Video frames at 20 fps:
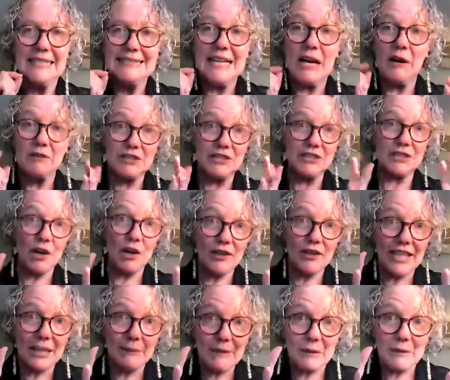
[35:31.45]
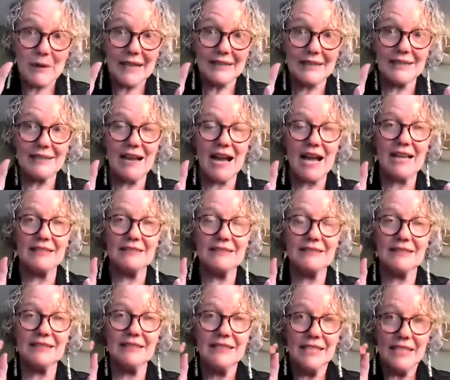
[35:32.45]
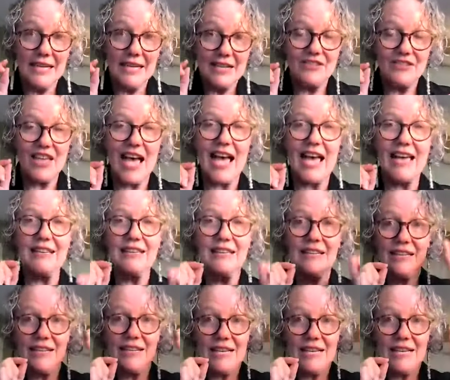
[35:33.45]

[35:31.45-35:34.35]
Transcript: Now it's starting to be recognized that